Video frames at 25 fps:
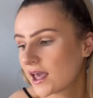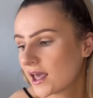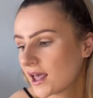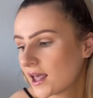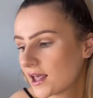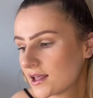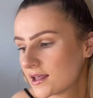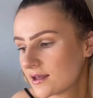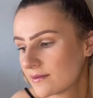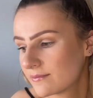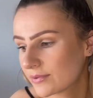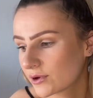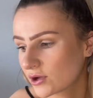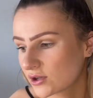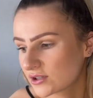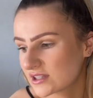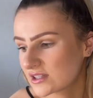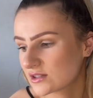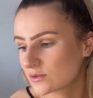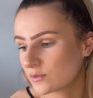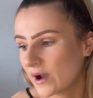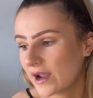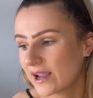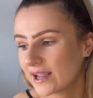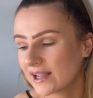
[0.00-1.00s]
because it's
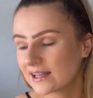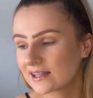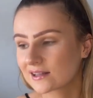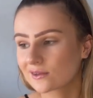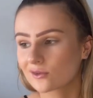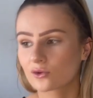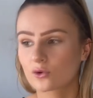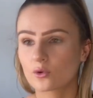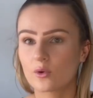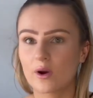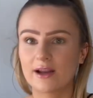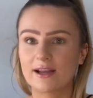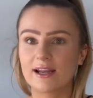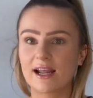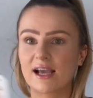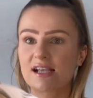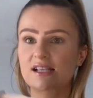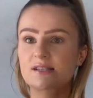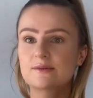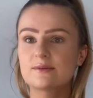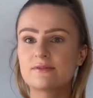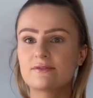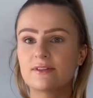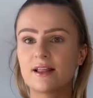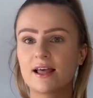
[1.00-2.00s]
white, it looked quite nice
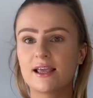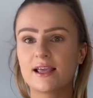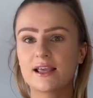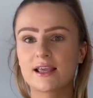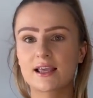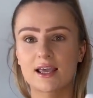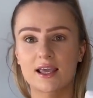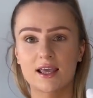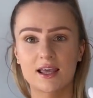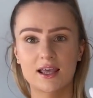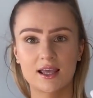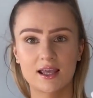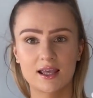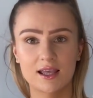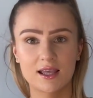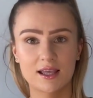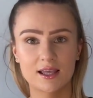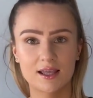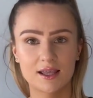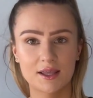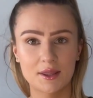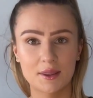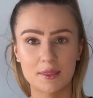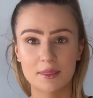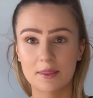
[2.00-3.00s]
with like
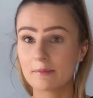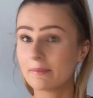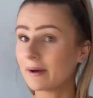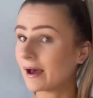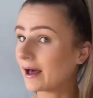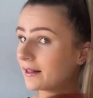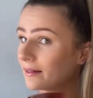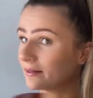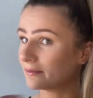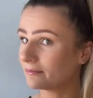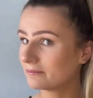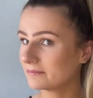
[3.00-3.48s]
the belt.